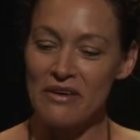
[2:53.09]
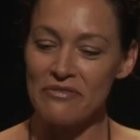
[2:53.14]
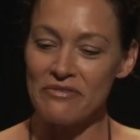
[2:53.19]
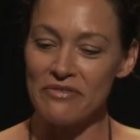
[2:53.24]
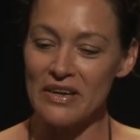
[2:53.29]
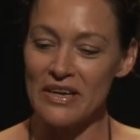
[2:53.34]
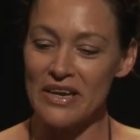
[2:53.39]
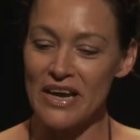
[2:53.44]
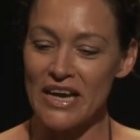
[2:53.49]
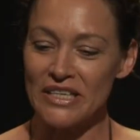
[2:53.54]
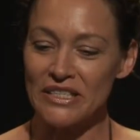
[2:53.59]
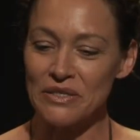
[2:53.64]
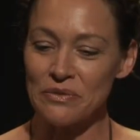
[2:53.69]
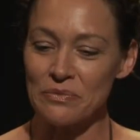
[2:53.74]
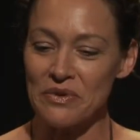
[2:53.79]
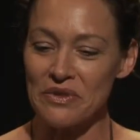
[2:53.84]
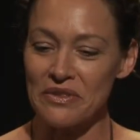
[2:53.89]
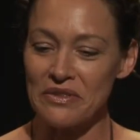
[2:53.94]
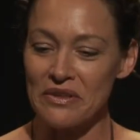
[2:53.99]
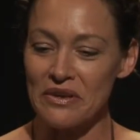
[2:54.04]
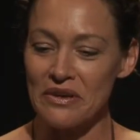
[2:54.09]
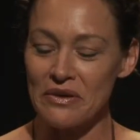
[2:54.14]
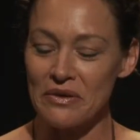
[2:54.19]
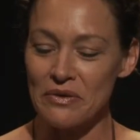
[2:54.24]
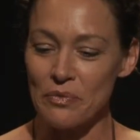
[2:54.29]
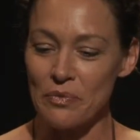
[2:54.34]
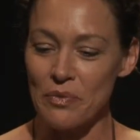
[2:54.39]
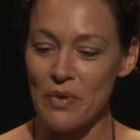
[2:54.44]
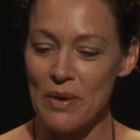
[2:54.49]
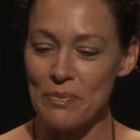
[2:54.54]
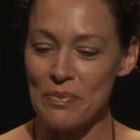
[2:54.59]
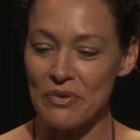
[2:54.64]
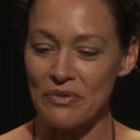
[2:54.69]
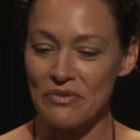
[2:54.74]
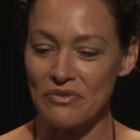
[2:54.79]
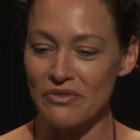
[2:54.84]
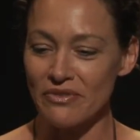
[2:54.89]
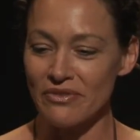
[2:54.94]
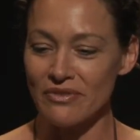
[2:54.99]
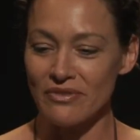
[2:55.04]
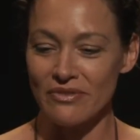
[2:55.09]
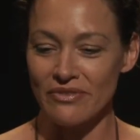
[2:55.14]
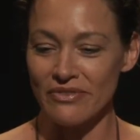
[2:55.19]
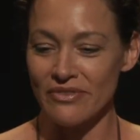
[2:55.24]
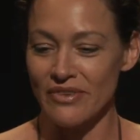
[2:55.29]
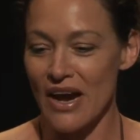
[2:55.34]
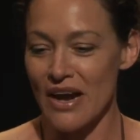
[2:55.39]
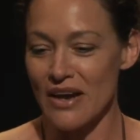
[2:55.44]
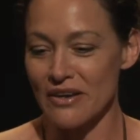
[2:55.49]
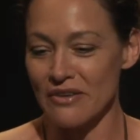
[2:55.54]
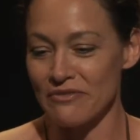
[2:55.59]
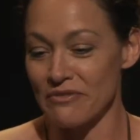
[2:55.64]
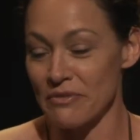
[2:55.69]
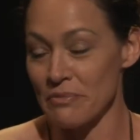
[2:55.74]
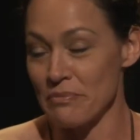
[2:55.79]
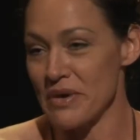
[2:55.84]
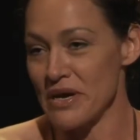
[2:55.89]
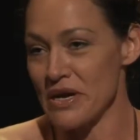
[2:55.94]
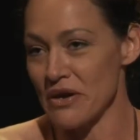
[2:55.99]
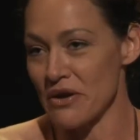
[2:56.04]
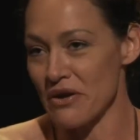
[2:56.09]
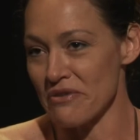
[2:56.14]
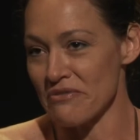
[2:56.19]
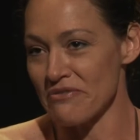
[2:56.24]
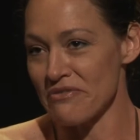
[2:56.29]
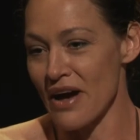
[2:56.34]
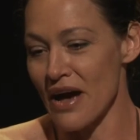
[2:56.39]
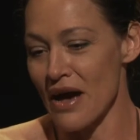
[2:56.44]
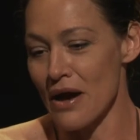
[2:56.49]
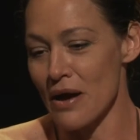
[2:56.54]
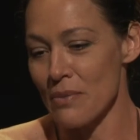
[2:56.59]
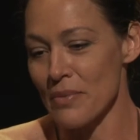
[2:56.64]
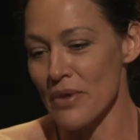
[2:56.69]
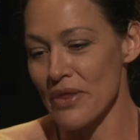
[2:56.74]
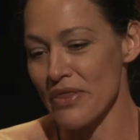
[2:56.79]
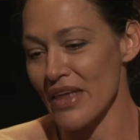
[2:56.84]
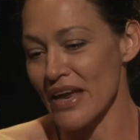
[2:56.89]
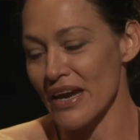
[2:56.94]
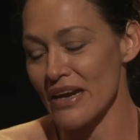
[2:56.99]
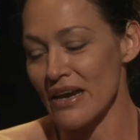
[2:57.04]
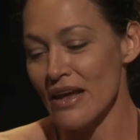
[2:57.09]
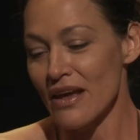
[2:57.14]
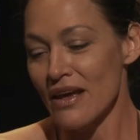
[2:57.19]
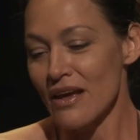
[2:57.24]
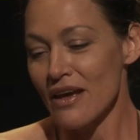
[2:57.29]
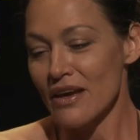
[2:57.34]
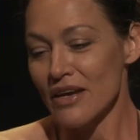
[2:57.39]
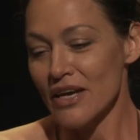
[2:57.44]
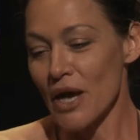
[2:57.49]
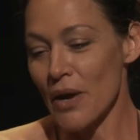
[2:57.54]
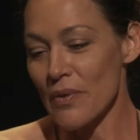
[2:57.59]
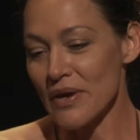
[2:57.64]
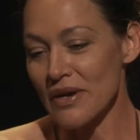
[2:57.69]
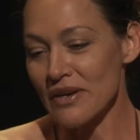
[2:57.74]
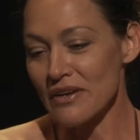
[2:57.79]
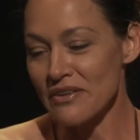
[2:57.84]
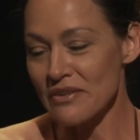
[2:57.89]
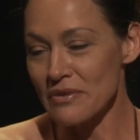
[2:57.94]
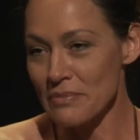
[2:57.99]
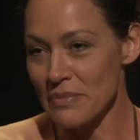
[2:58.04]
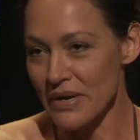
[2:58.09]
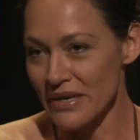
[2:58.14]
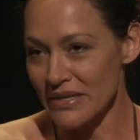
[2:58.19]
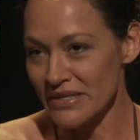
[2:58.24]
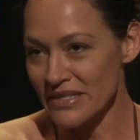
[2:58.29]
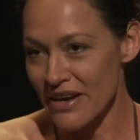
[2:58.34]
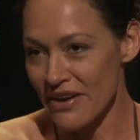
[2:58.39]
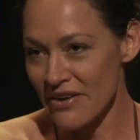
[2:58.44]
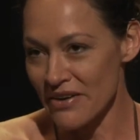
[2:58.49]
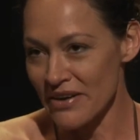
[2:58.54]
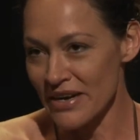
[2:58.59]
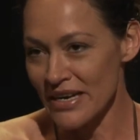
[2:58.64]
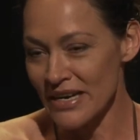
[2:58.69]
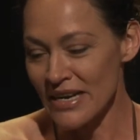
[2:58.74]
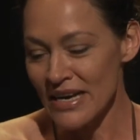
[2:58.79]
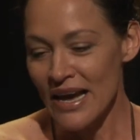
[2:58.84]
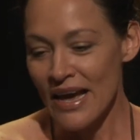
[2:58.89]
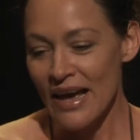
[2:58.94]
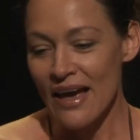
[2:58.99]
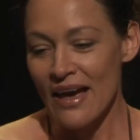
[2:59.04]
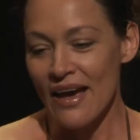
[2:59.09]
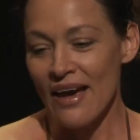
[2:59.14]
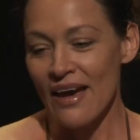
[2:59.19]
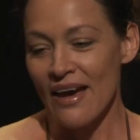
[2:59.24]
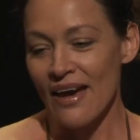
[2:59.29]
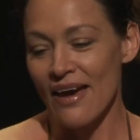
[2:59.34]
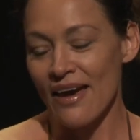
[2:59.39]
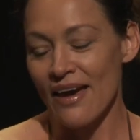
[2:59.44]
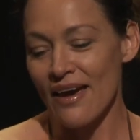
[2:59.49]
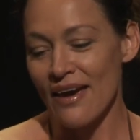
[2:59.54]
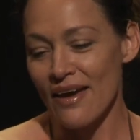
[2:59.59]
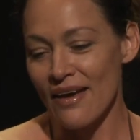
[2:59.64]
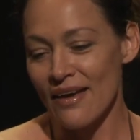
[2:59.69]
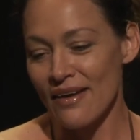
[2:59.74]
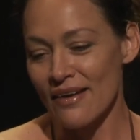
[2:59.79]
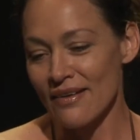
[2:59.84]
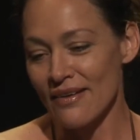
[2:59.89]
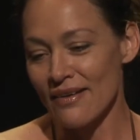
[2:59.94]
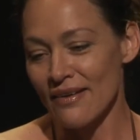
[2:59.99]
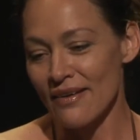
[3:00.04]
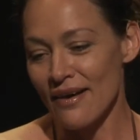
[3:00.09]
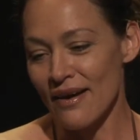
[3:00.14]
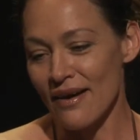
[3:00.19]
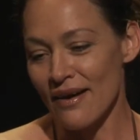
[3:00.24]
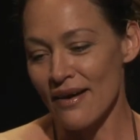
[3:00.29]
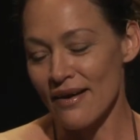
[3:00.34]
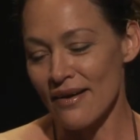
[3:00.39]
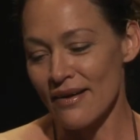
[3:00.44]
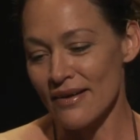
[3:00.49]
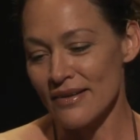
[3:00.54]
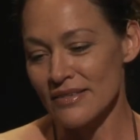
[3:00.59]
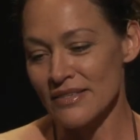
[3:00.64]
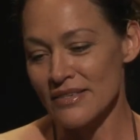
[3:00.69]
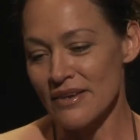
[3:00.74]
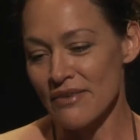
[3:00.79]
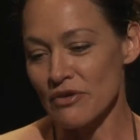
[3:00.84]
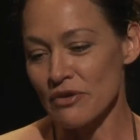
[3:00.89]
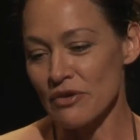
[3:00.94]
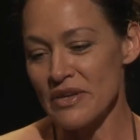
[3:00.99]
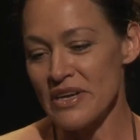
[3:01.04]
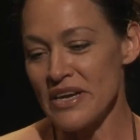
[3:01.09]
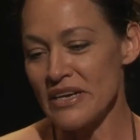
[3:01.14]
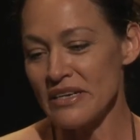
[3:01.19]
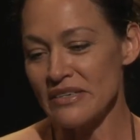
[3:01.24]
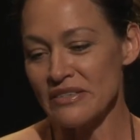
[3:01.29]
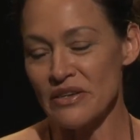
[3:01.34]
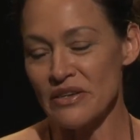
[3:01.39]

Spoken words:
affiliation with the weapons started from being on a farm and then going into the military. And several years